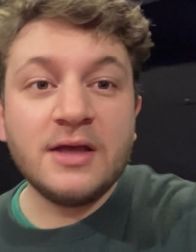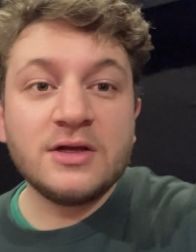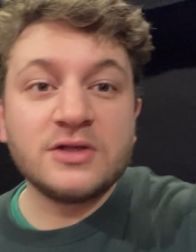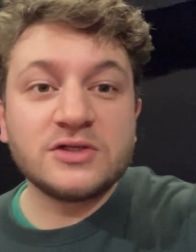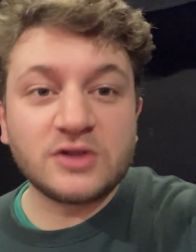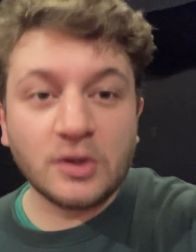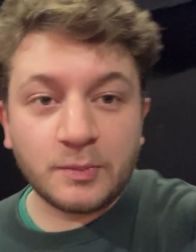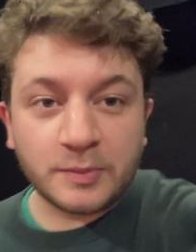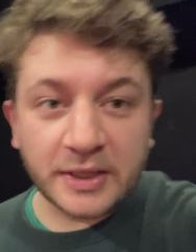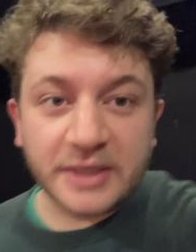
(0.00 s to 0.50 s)

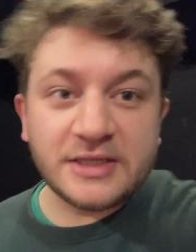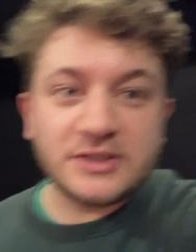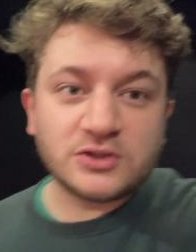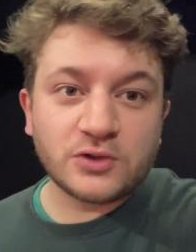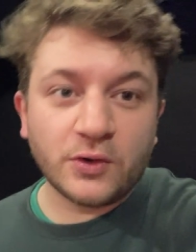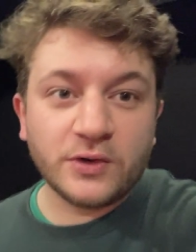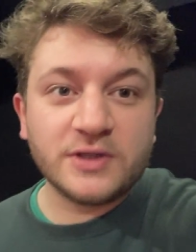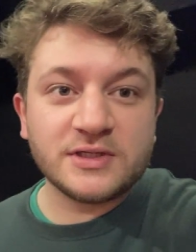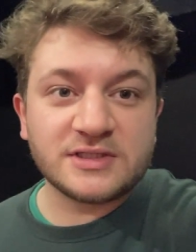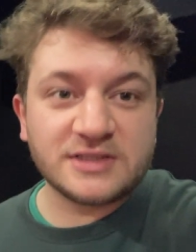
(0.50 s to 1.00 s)
So please
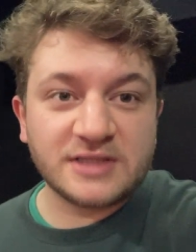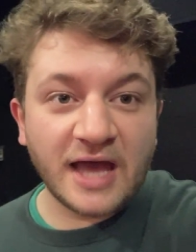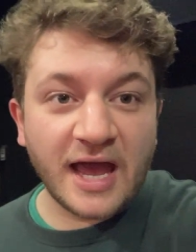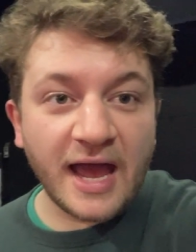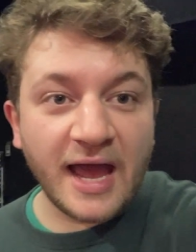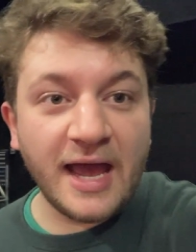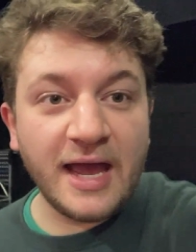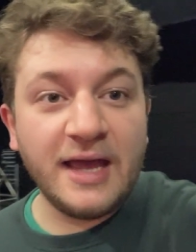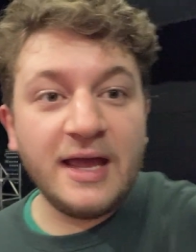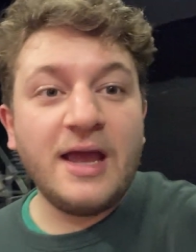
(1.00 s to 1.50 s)
join us
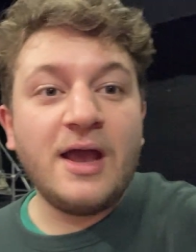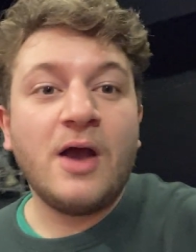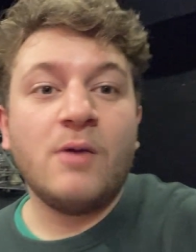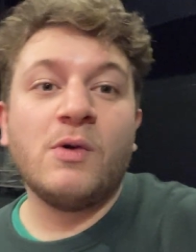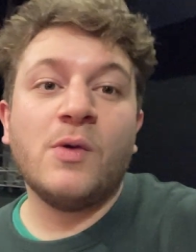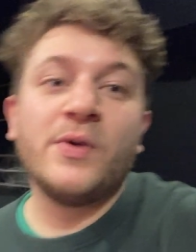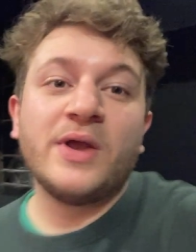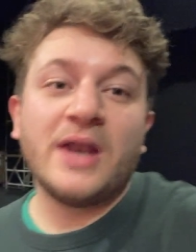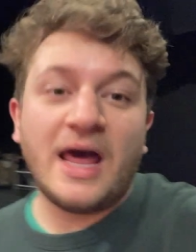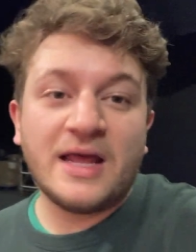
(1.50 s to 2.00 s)
there
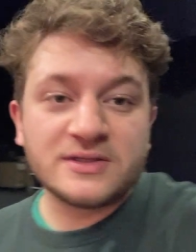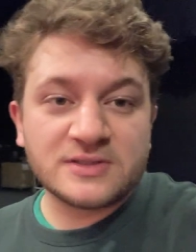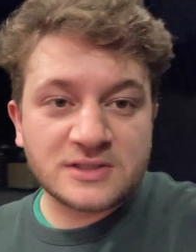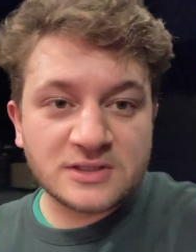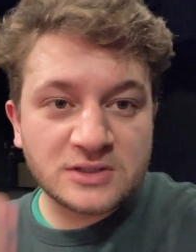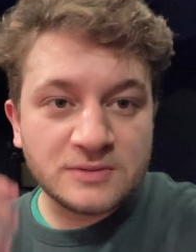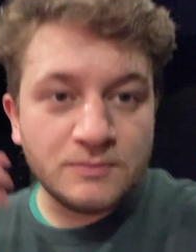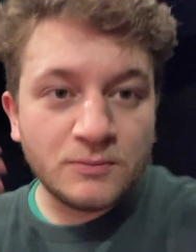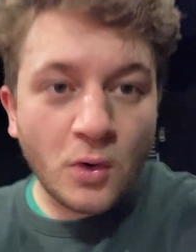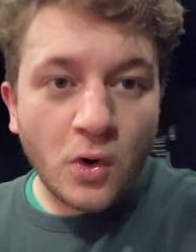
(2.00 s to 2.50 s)
where we'll answer
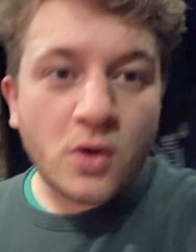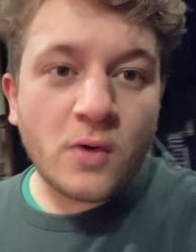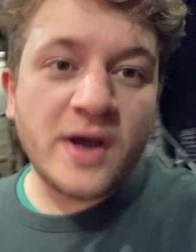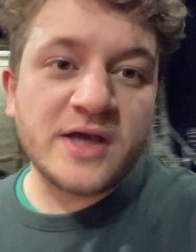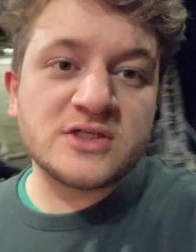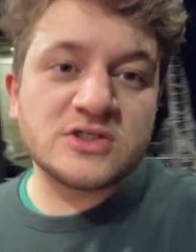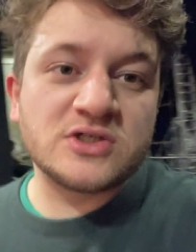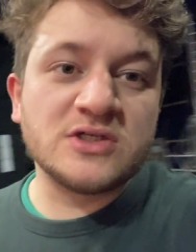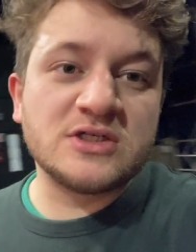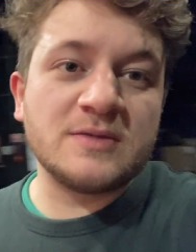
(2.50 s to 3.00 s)
some more
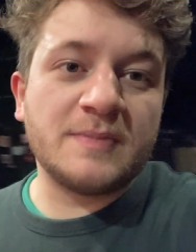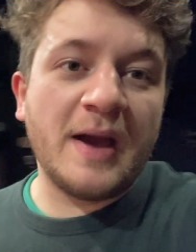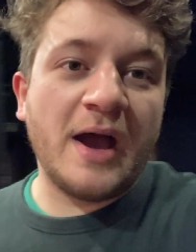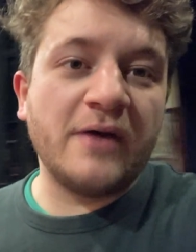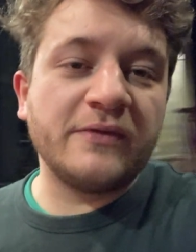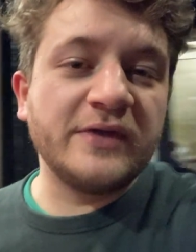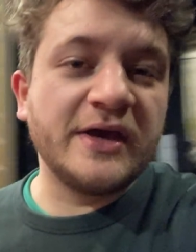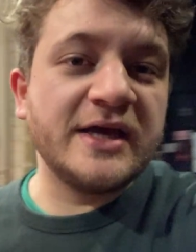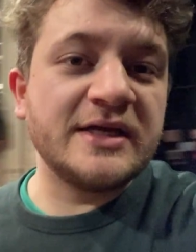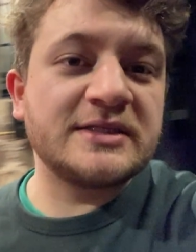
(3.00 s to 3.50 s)
questions
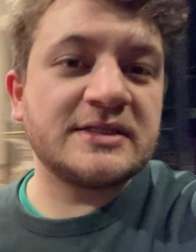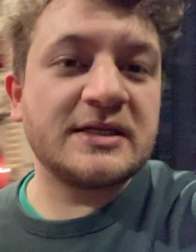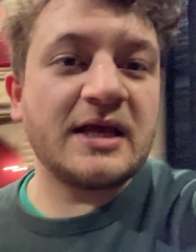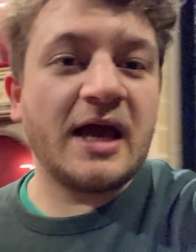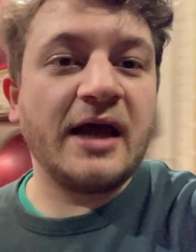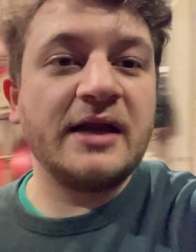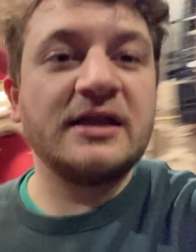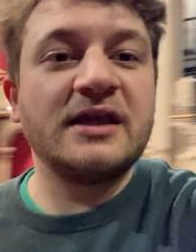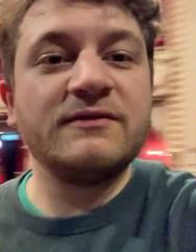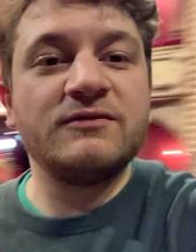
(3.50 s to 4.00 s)
about this
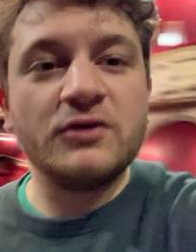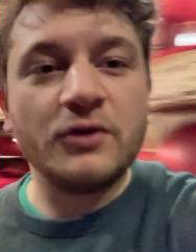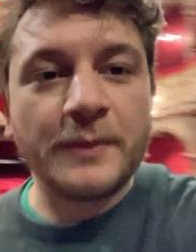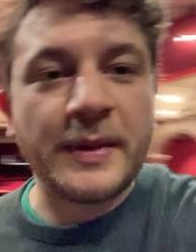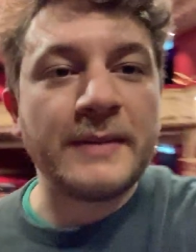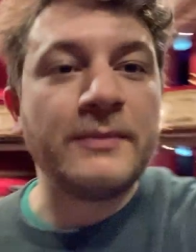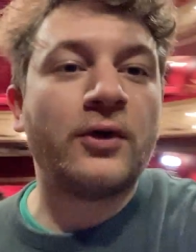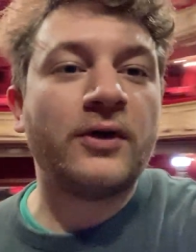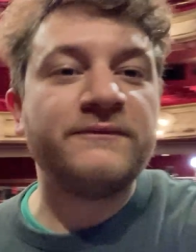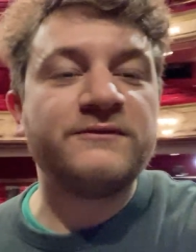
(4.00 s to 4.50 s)
and give you a
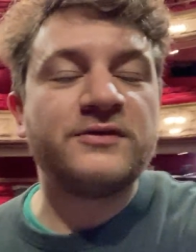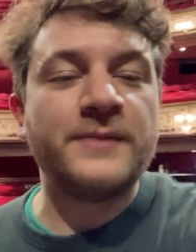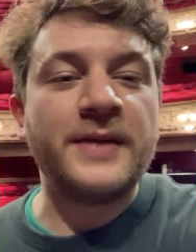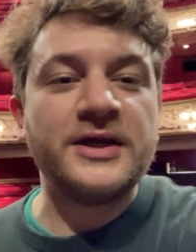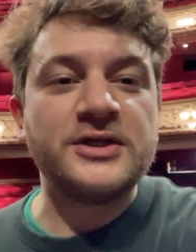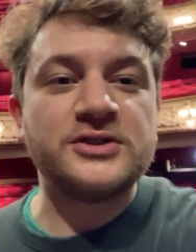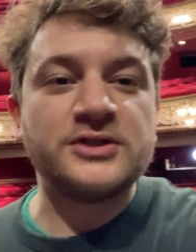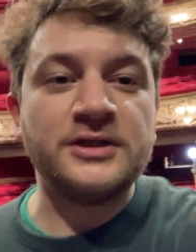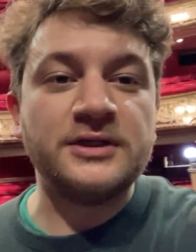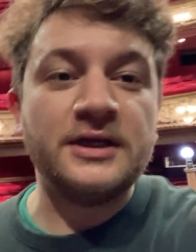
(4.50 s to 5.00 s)
bit more
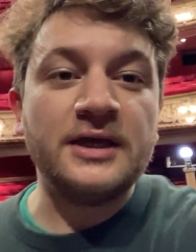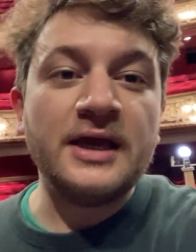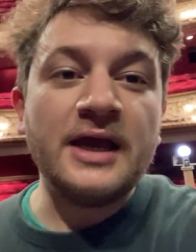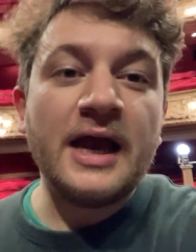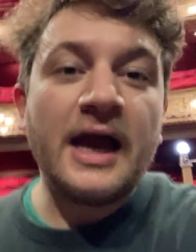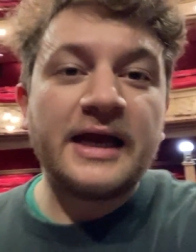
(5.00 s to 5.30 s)
information.